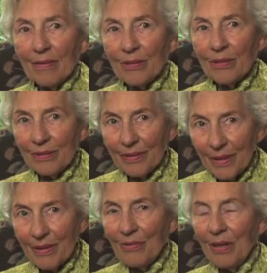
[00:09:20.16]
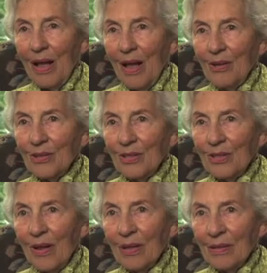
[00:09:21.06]
to live in a
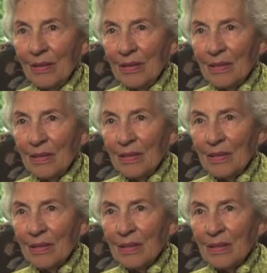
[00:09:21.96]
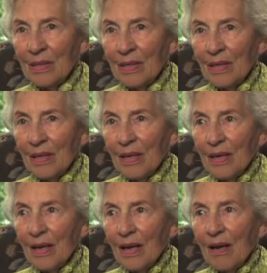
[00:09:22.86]
house like this
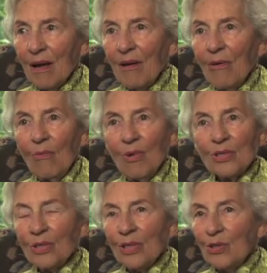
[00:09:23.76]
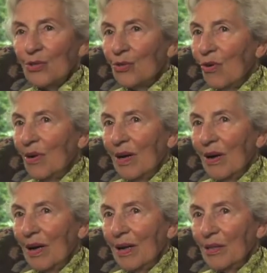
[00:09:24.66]
was an
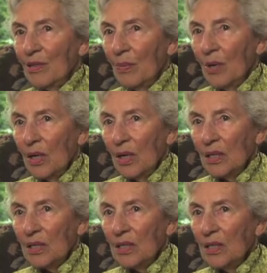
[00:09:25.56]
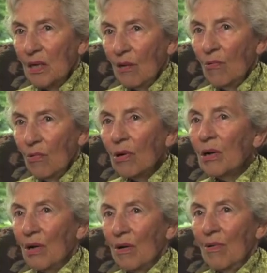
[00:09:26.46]
extraordinary experience. There
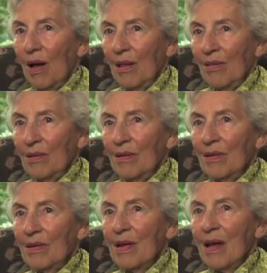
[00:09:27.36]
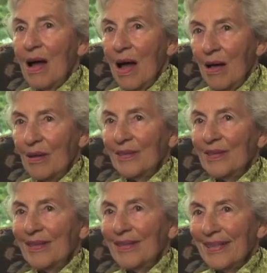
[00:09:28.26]
were no other
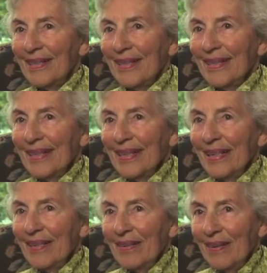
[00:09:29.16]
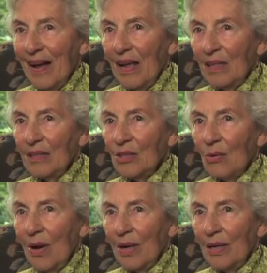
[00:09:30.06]
houses in Dallas
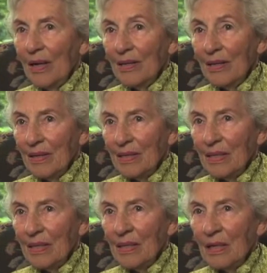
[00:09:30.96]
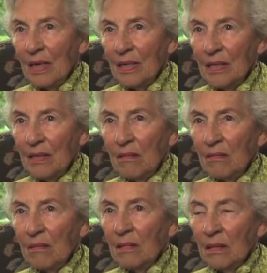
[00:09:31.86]
quite like this in the 19